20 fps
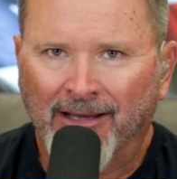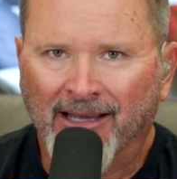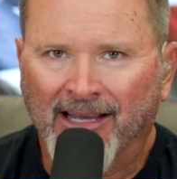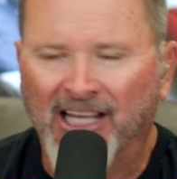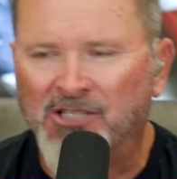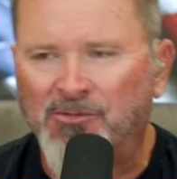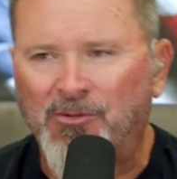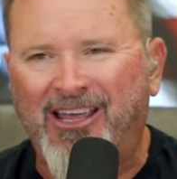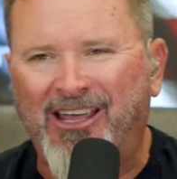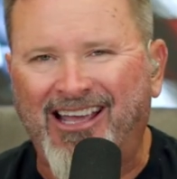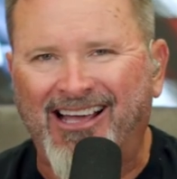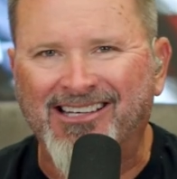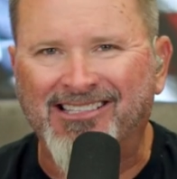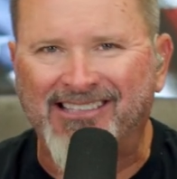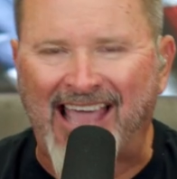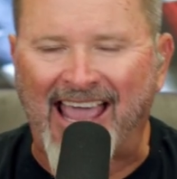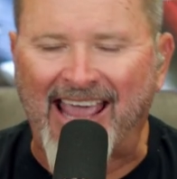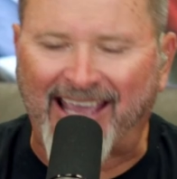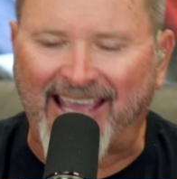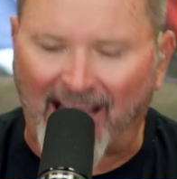is because
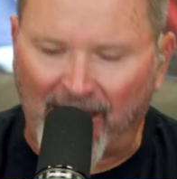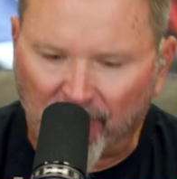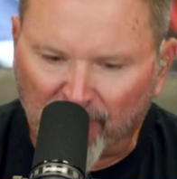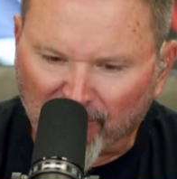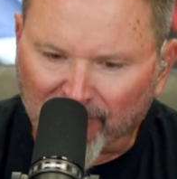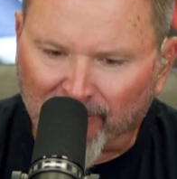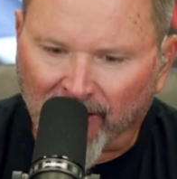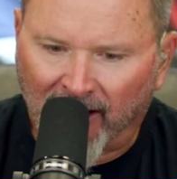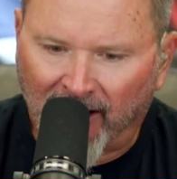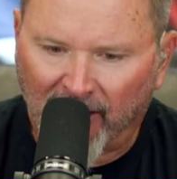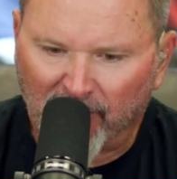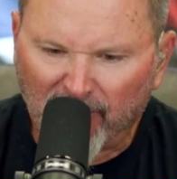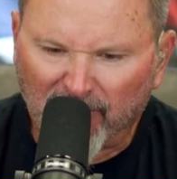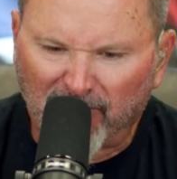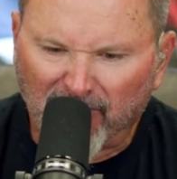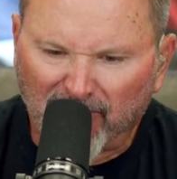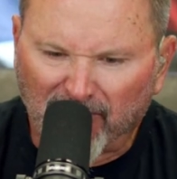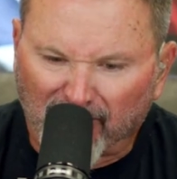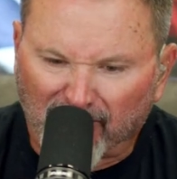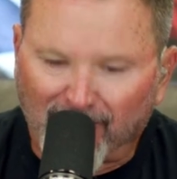they can
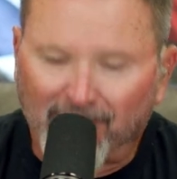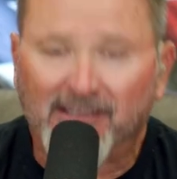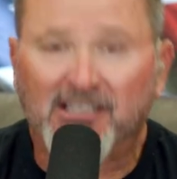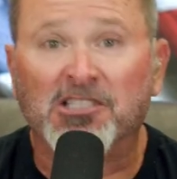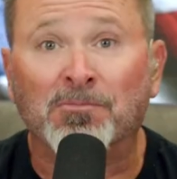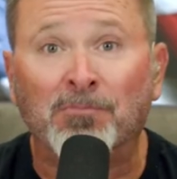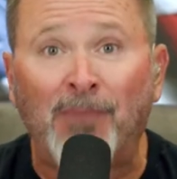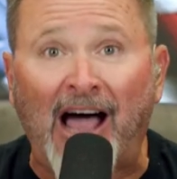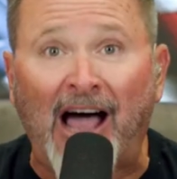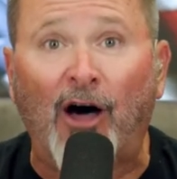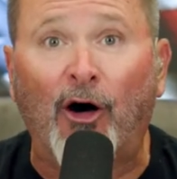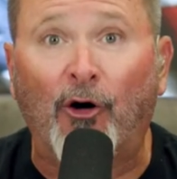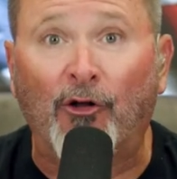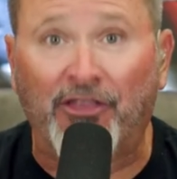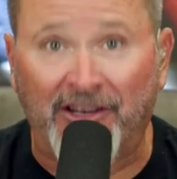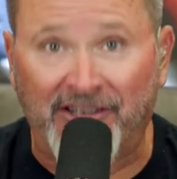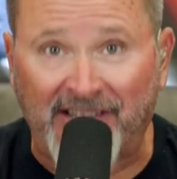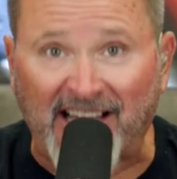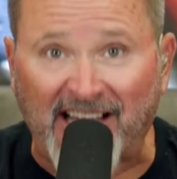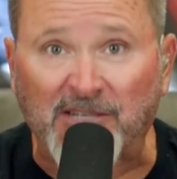smell
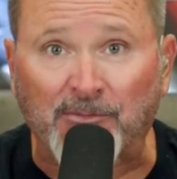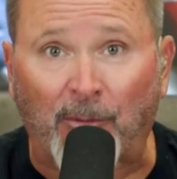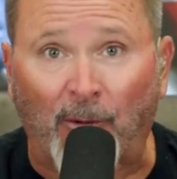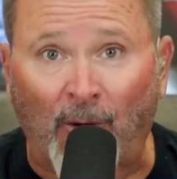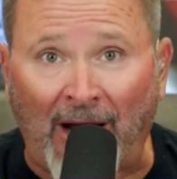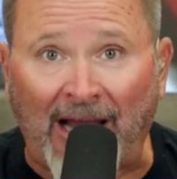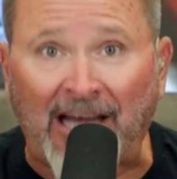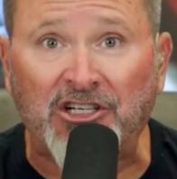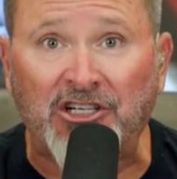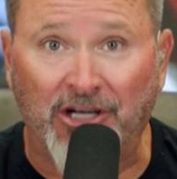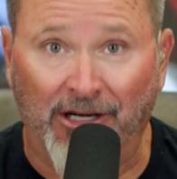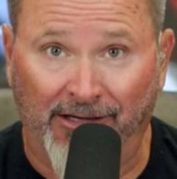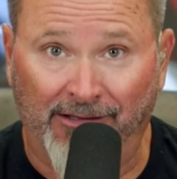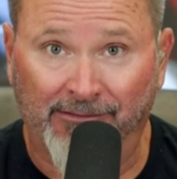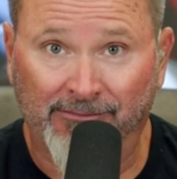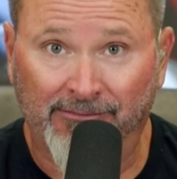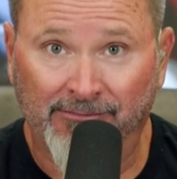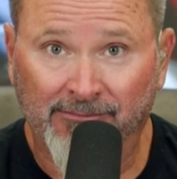the desperation.